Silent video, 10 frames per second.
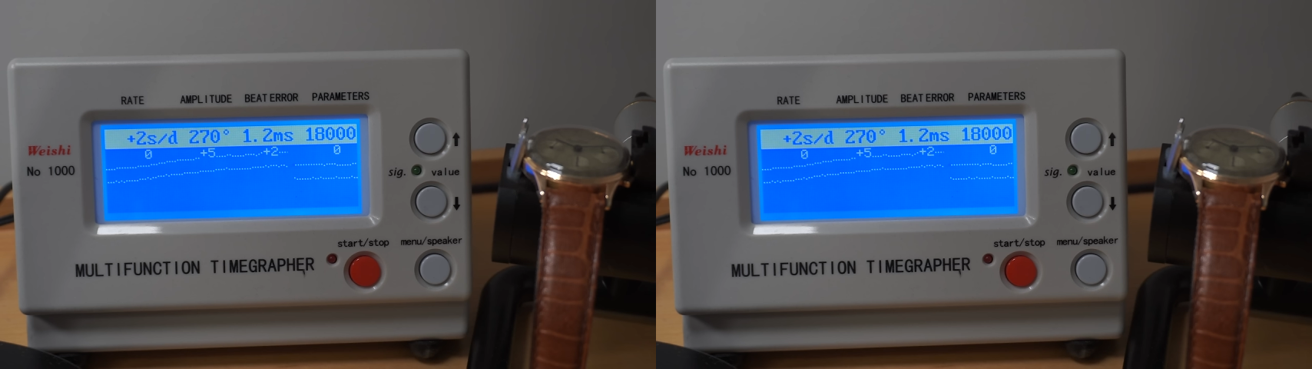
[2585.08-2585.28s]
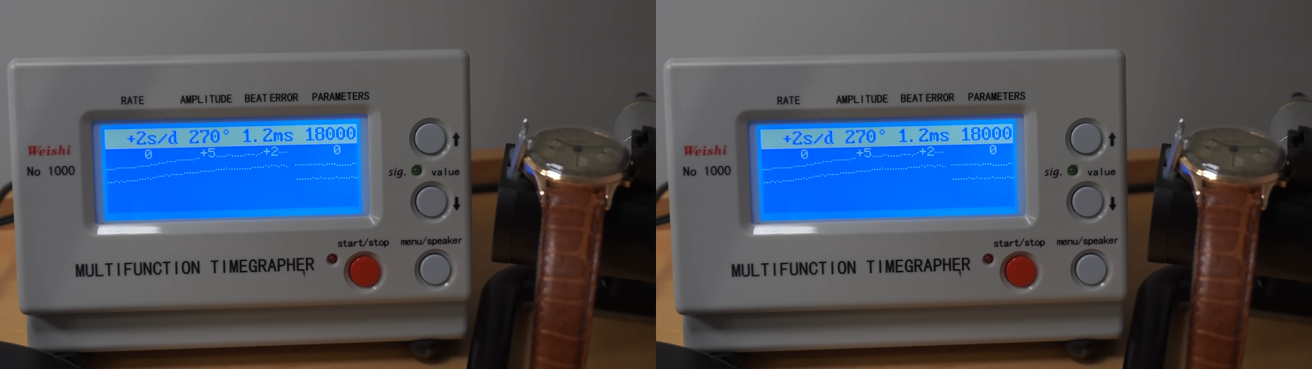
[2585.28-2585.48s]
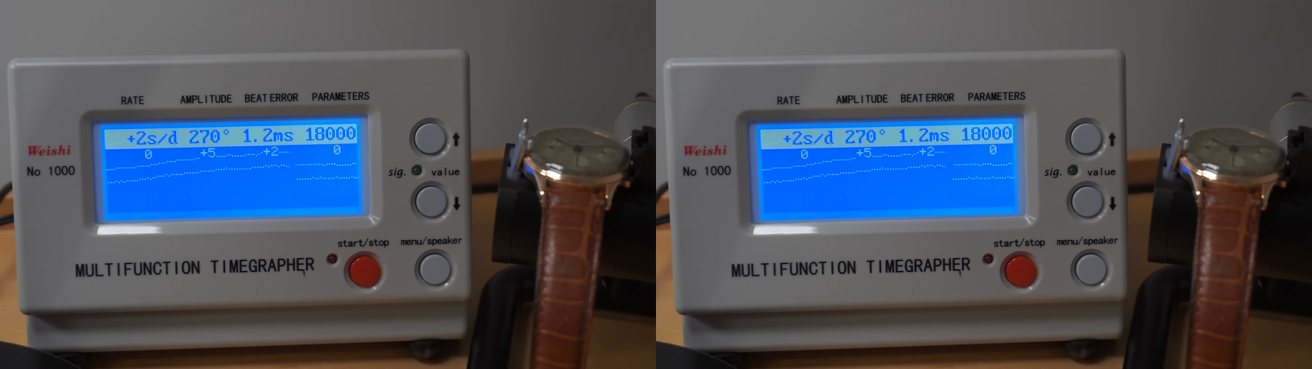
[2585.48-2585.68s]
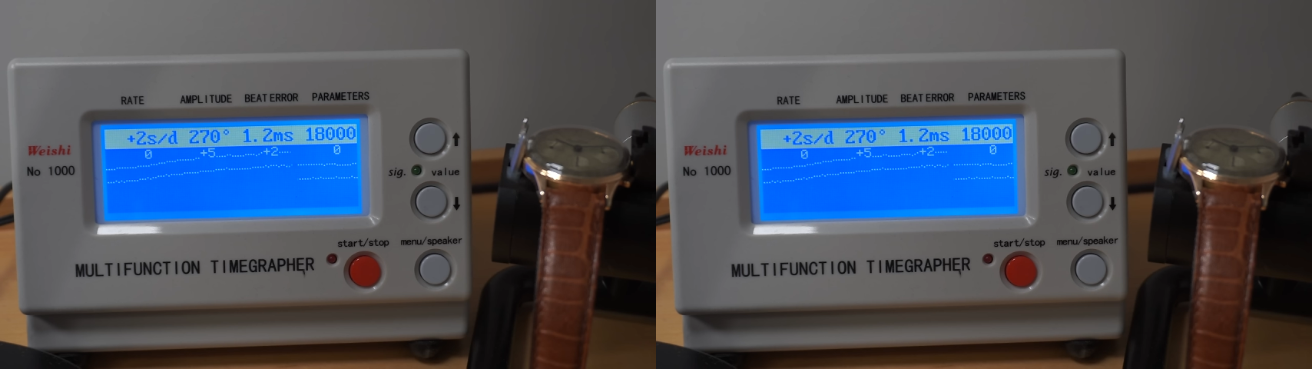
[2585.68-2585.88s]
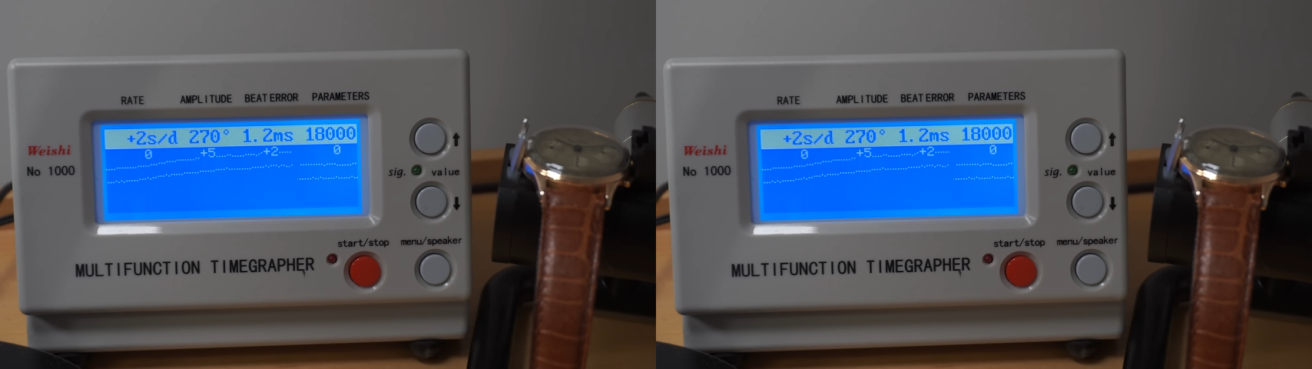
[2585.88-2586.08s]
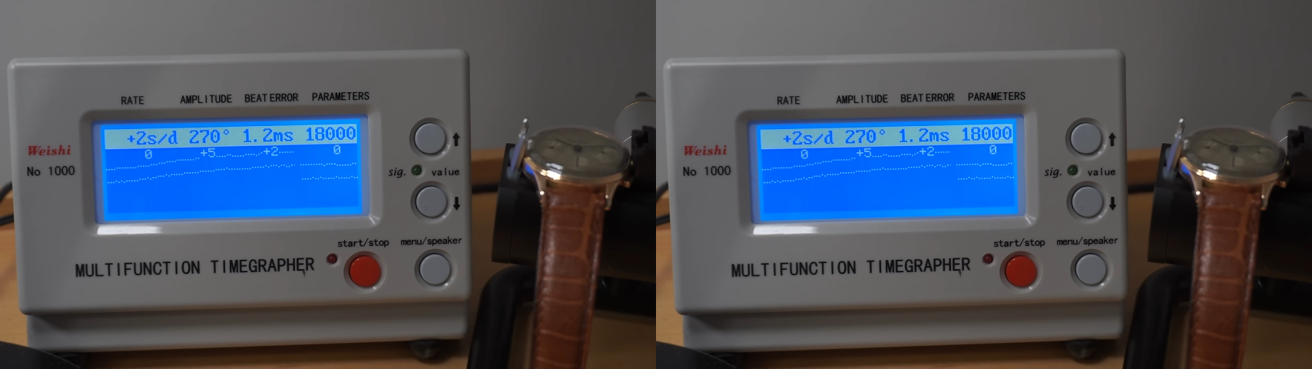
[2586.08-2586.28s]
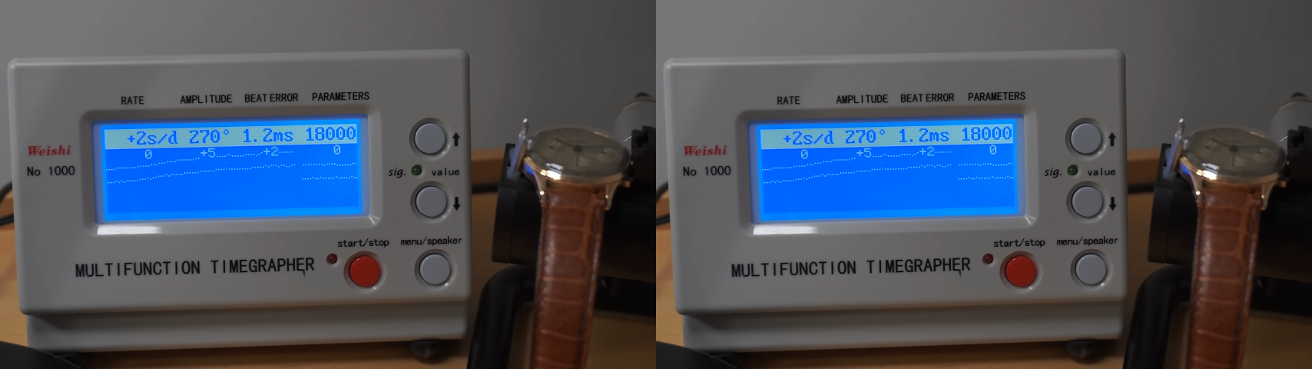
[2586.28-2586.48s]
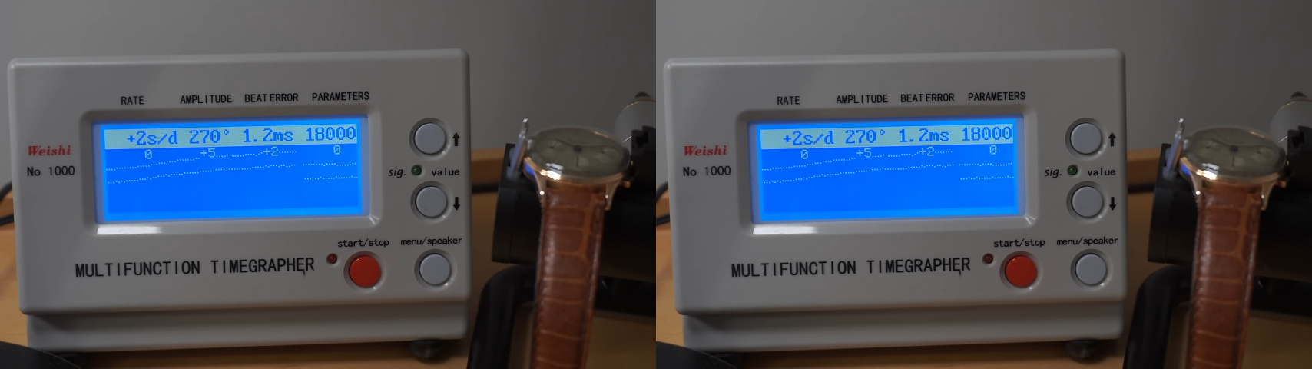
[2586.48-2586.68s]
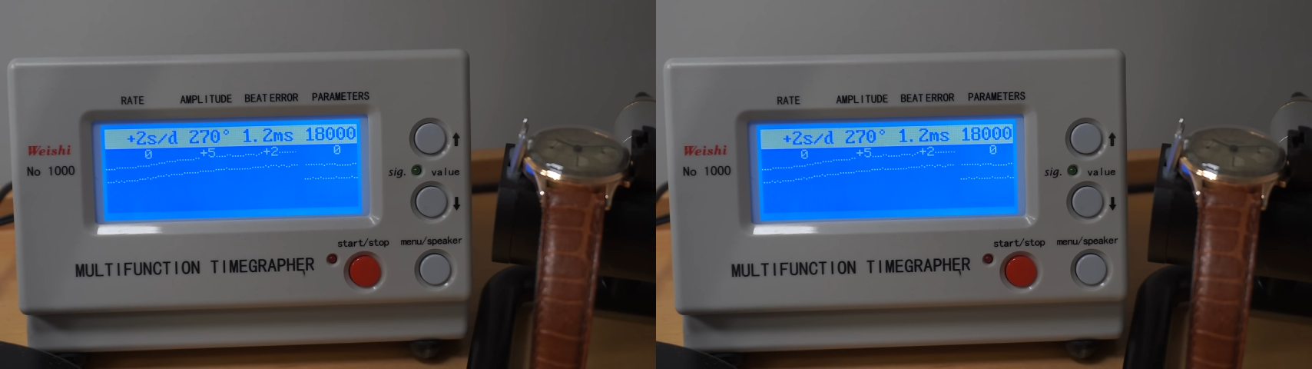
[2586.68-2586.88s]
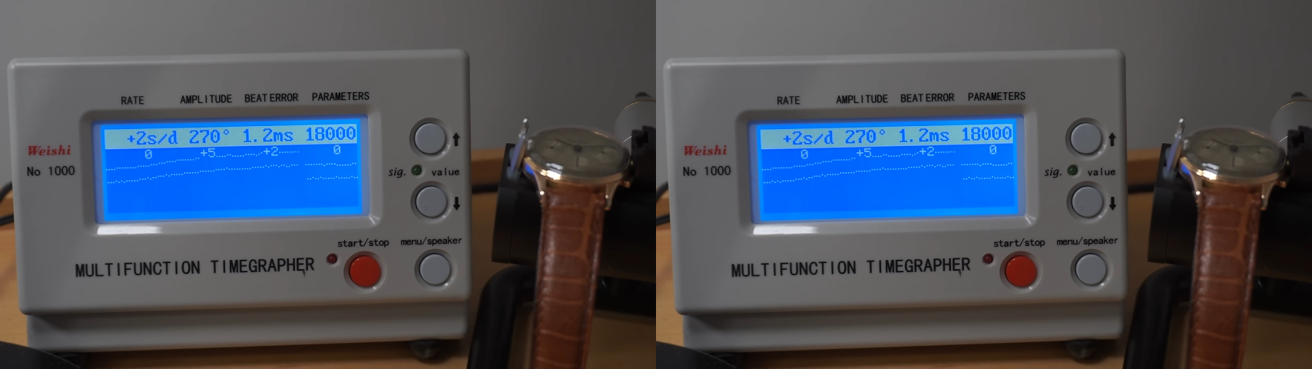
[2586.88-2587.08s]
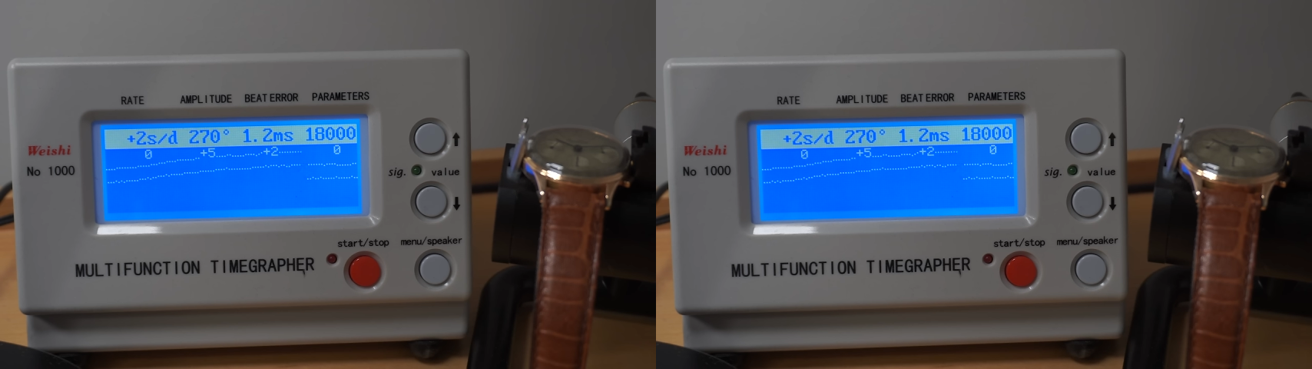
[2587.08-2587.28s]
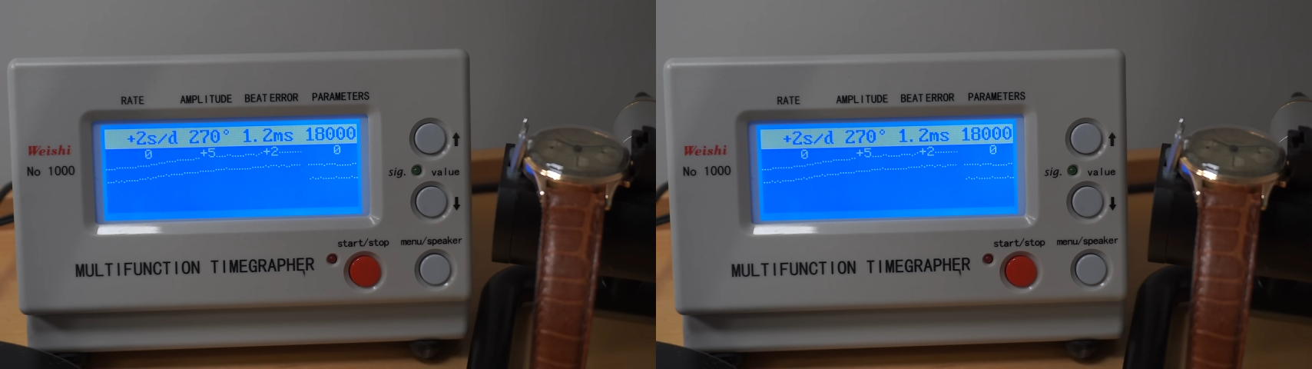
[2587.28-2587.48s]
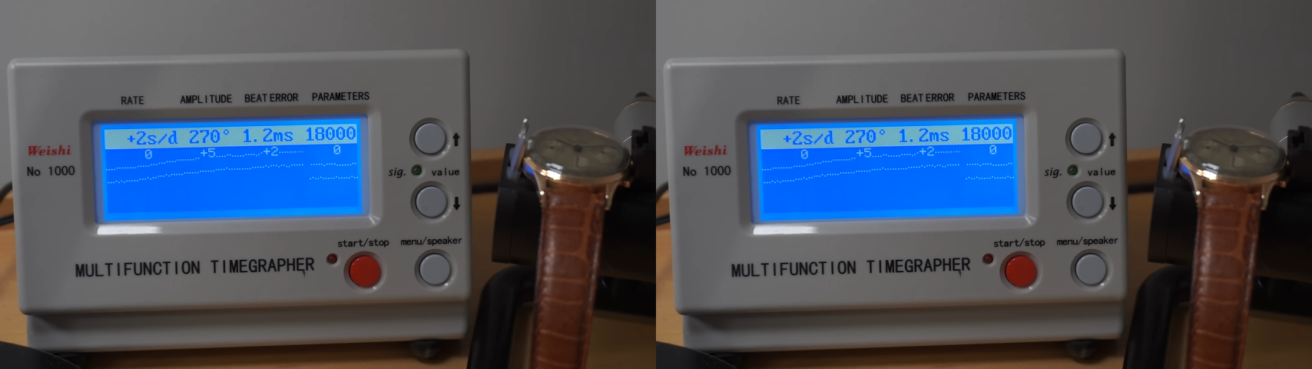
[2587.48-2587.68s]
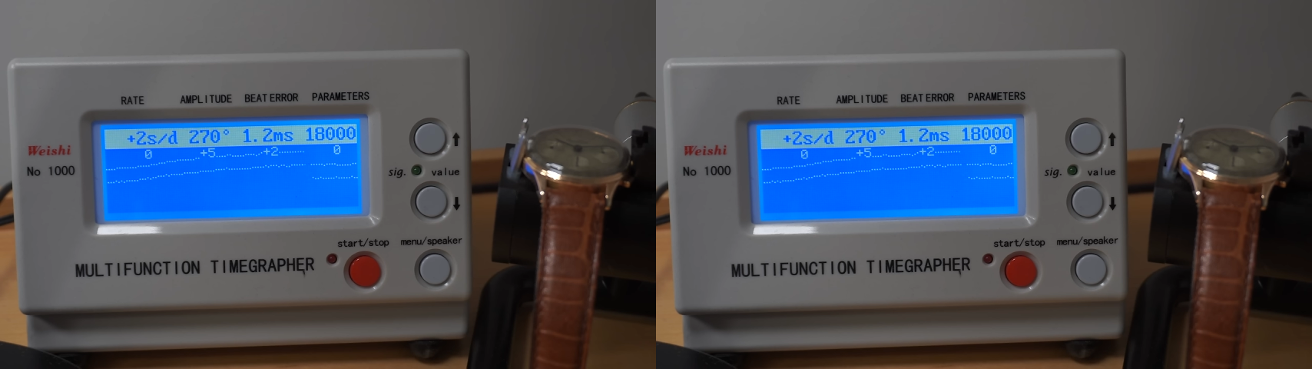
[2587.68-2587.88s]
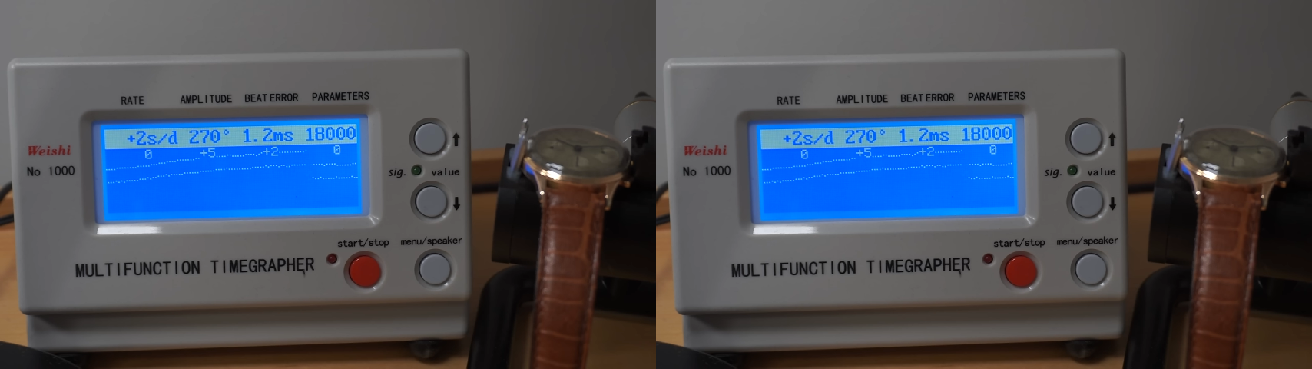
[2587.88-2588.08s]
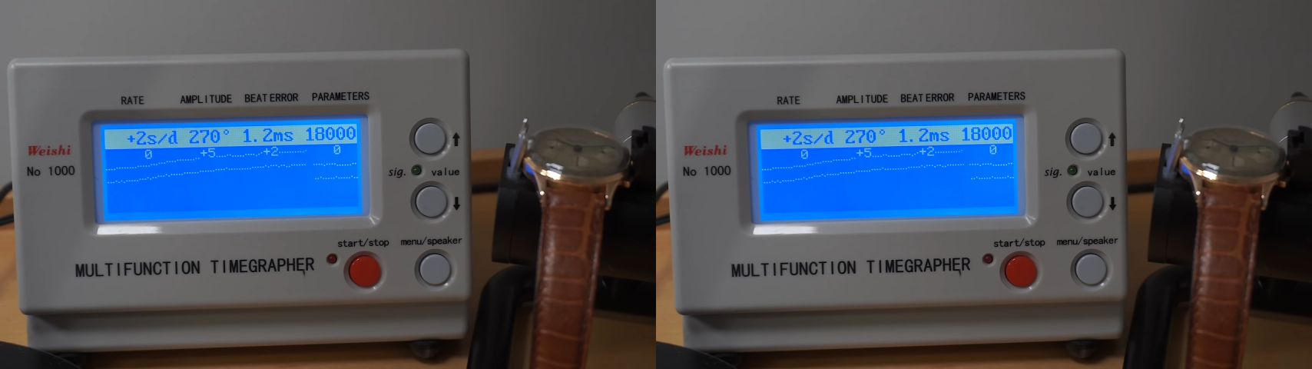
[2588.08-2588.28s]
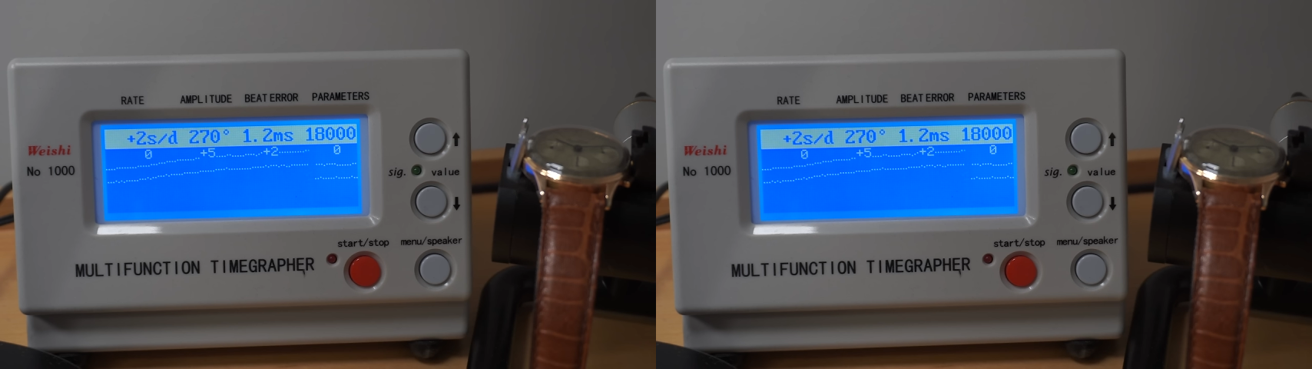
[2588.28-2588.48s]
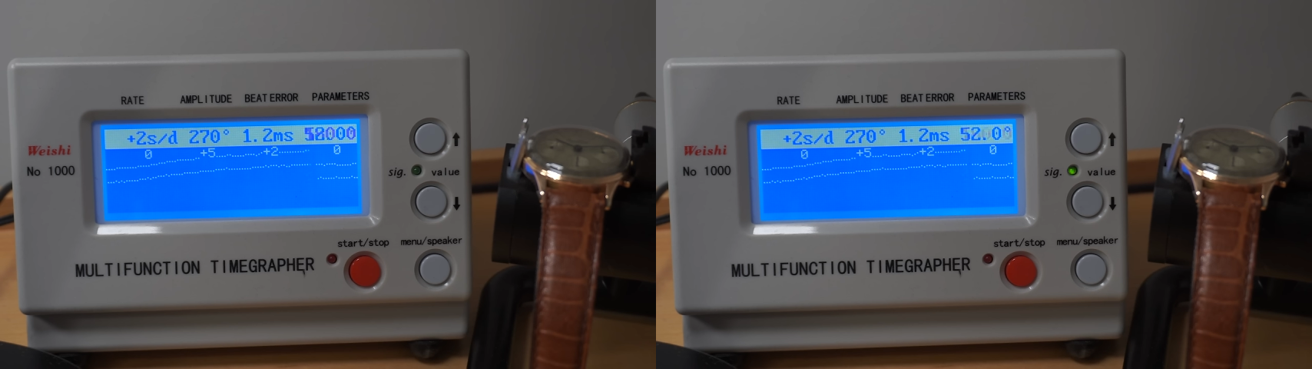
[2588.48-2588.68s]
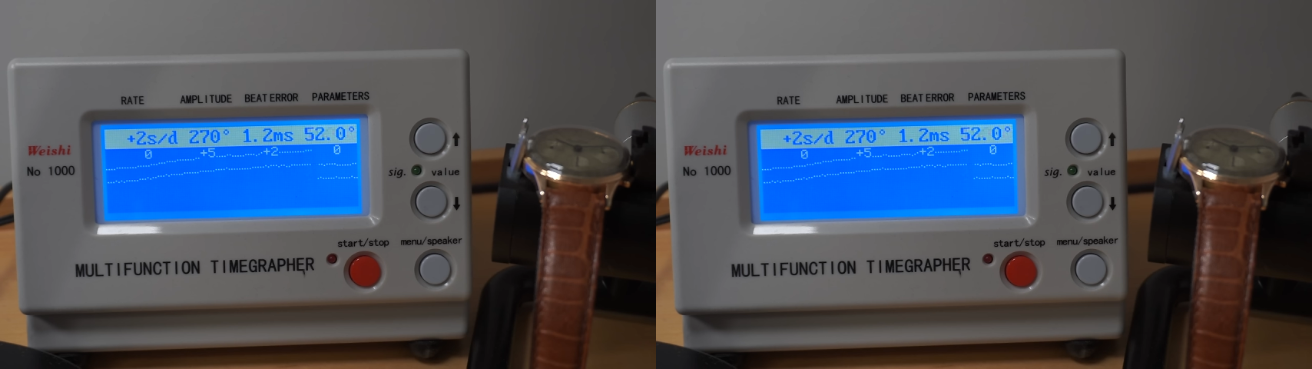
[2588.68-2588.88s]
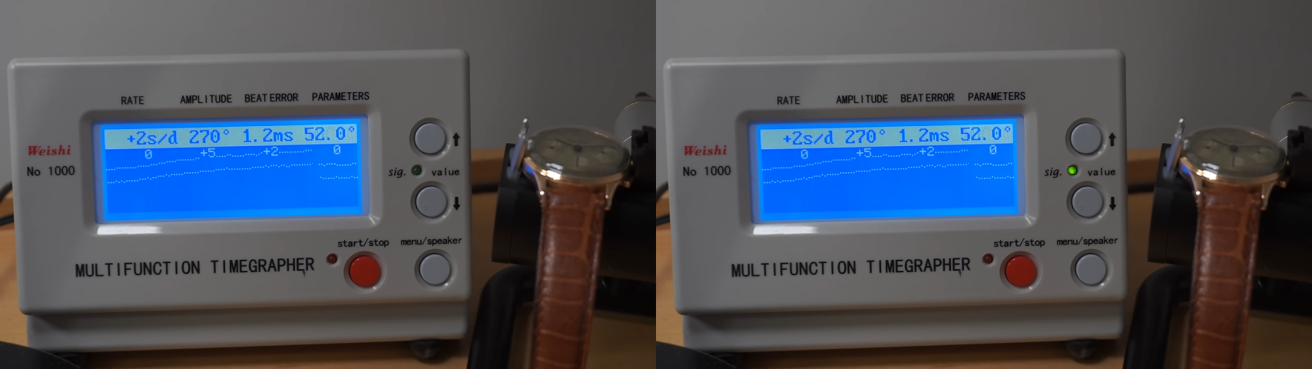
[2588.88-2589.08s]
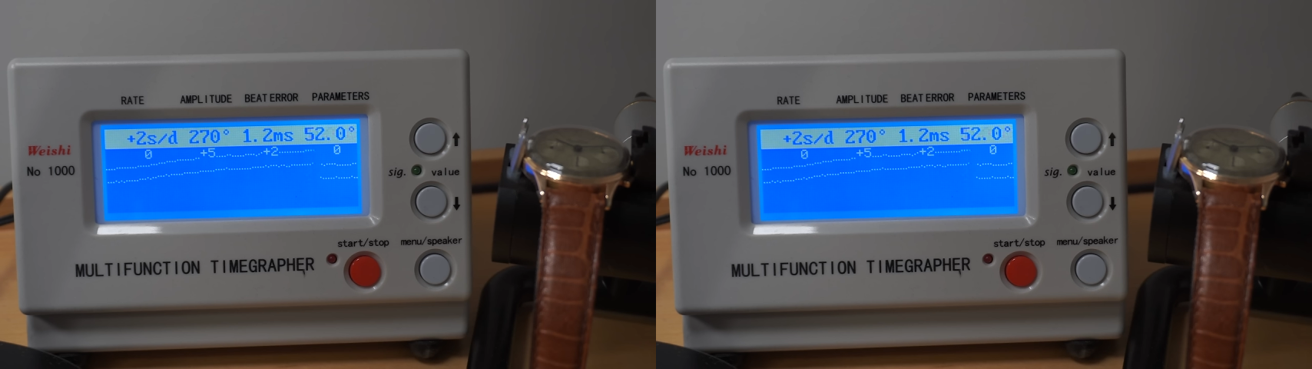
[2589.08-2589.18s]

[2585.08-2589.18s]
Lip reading: Nobody's mouth can be seen.